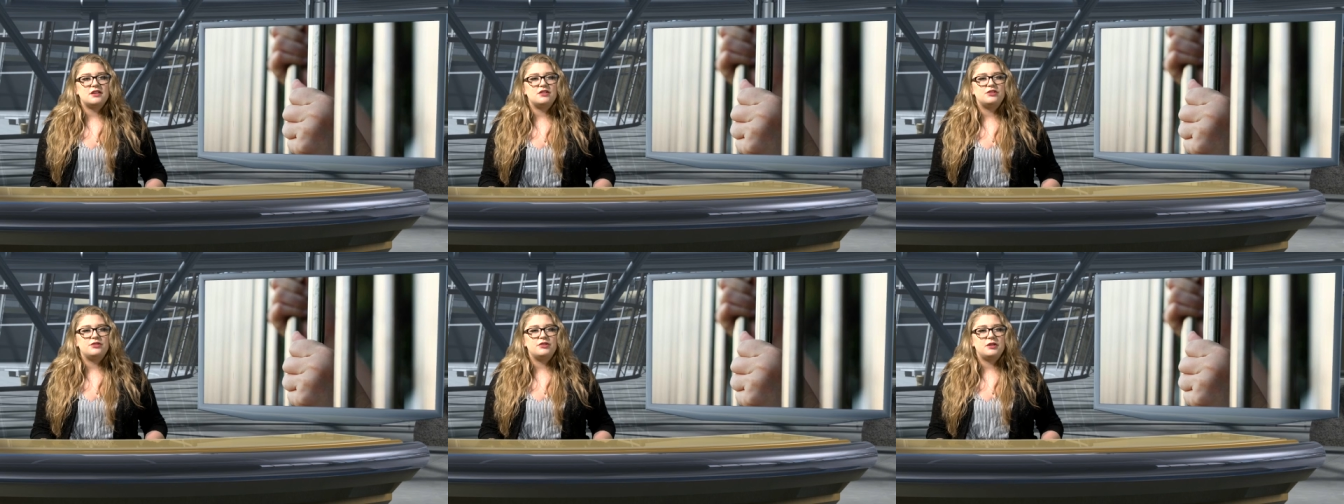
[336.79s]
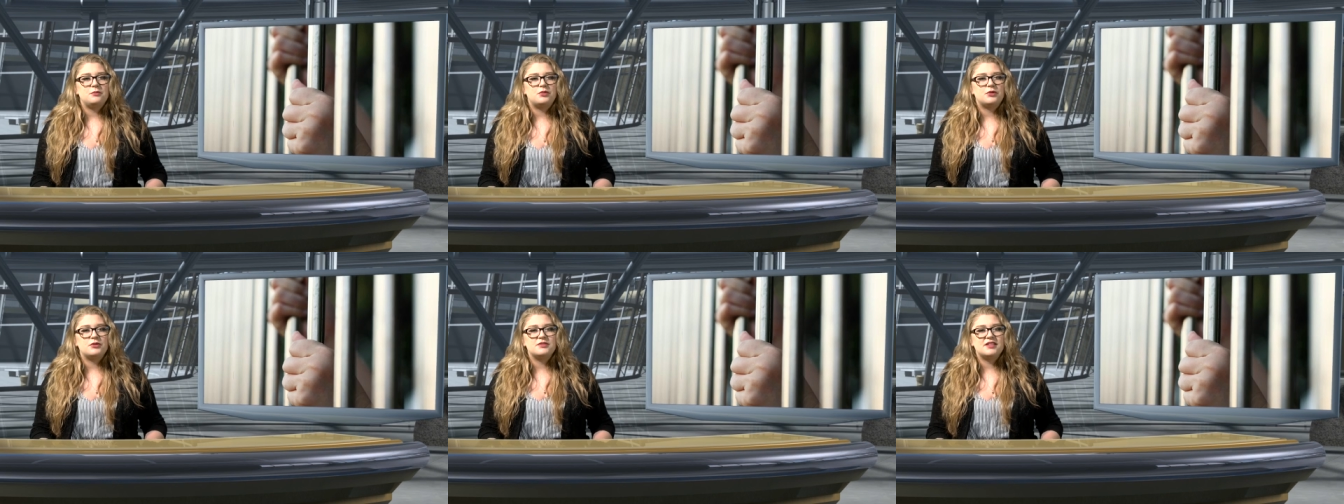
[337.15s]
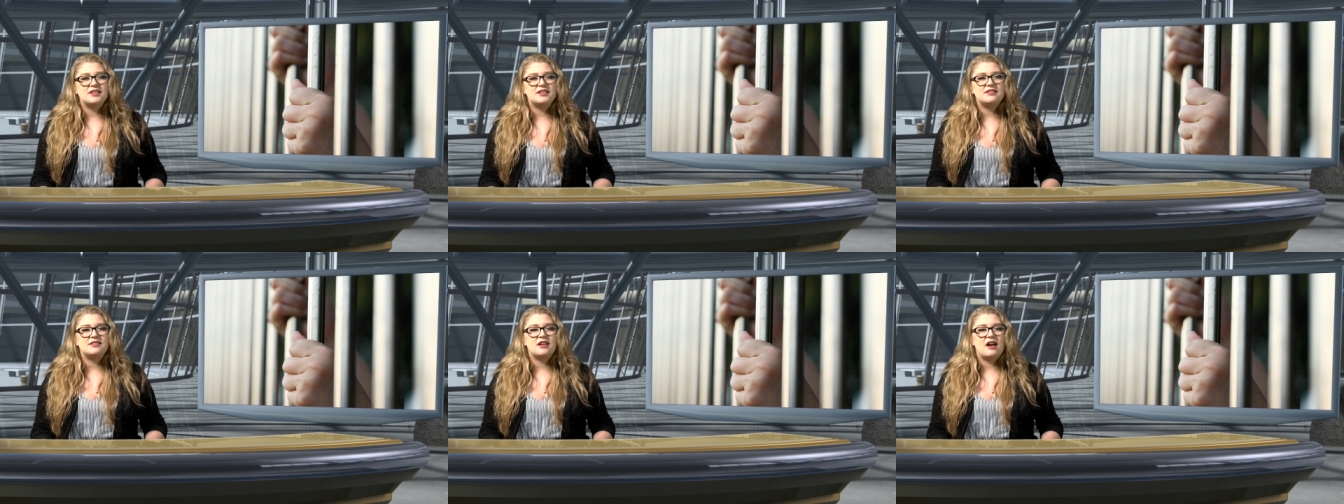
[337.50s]
including
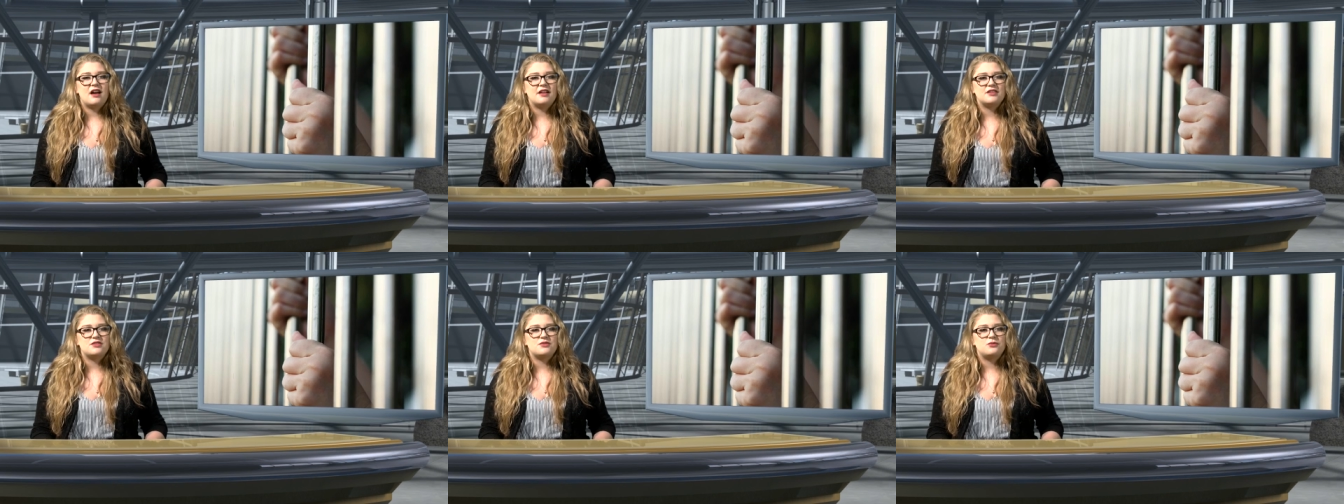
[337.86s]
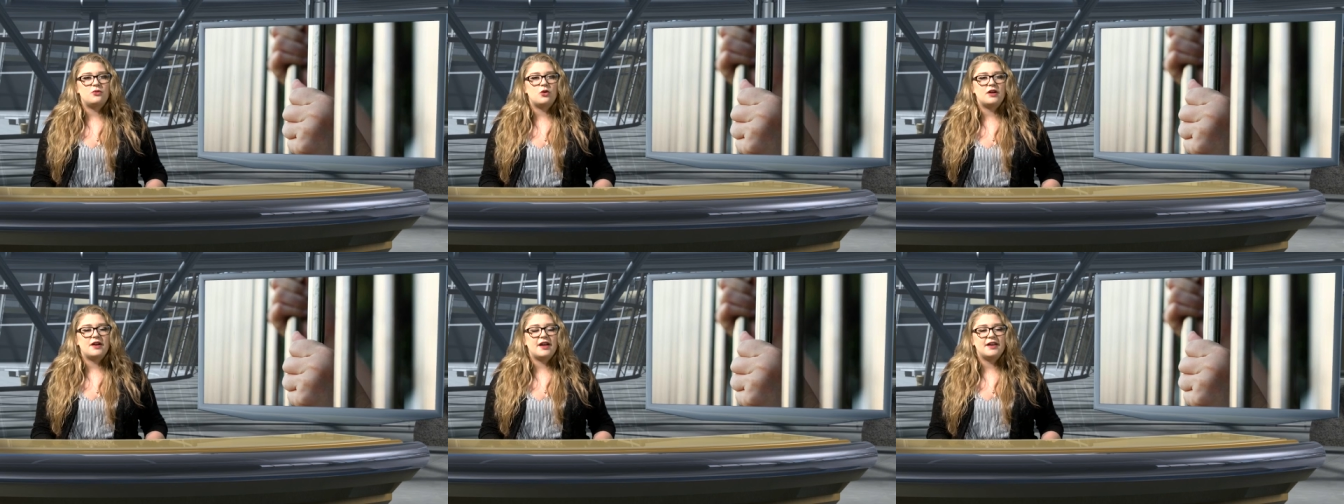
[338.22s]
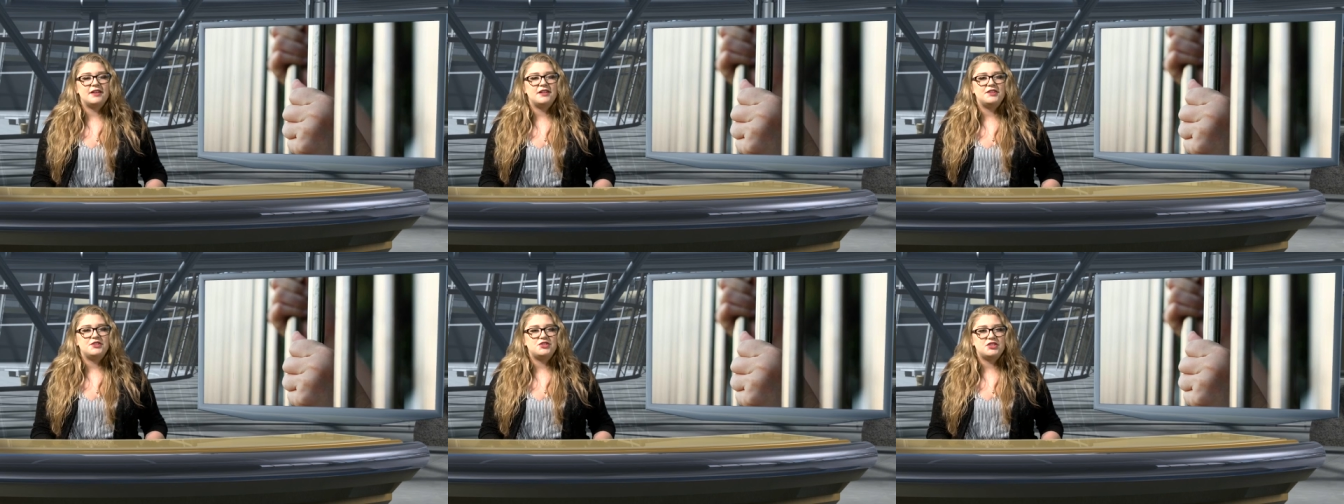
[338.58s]
bruises on his
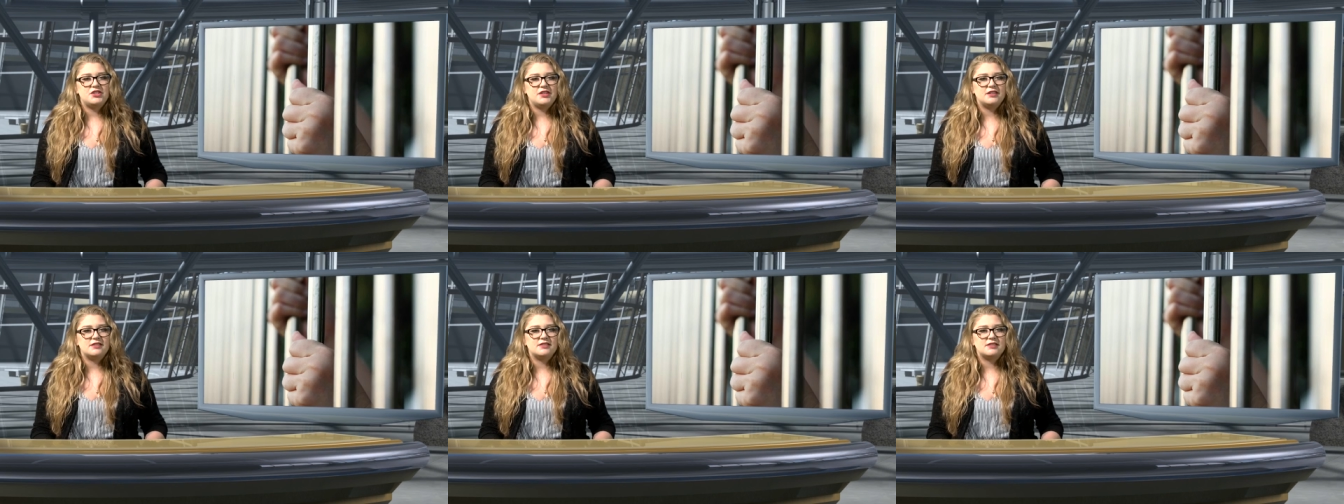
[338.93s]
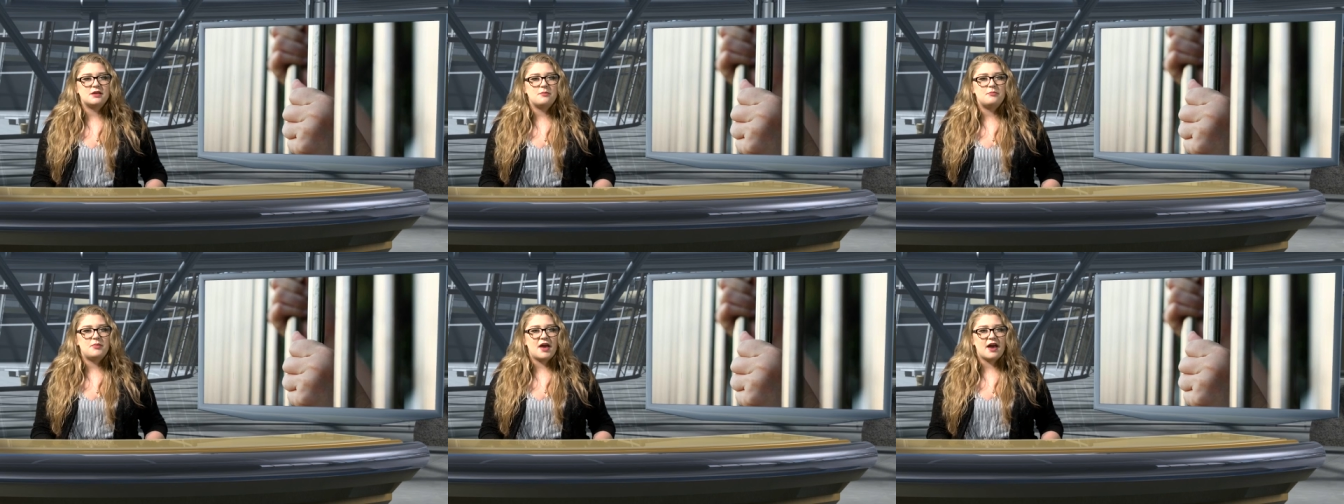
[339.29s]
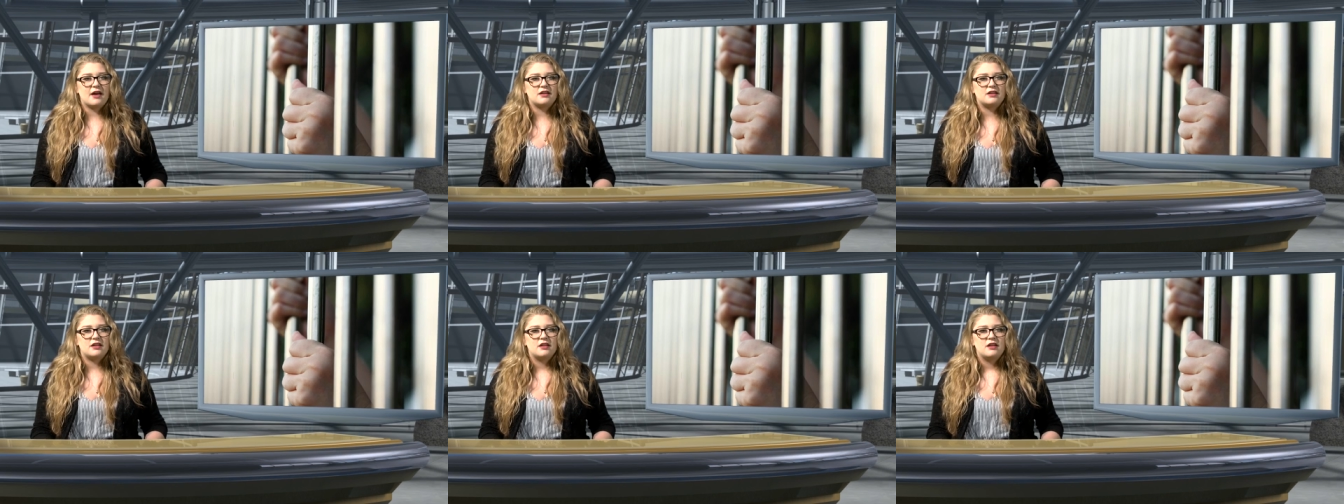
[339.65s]
forehead, cheeks,
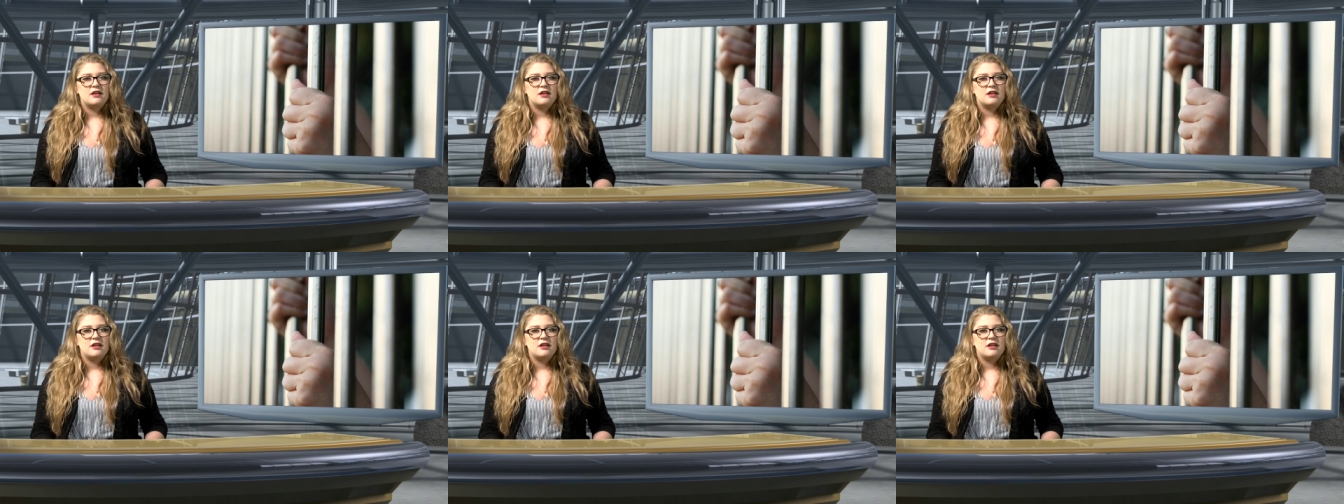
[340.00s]
back,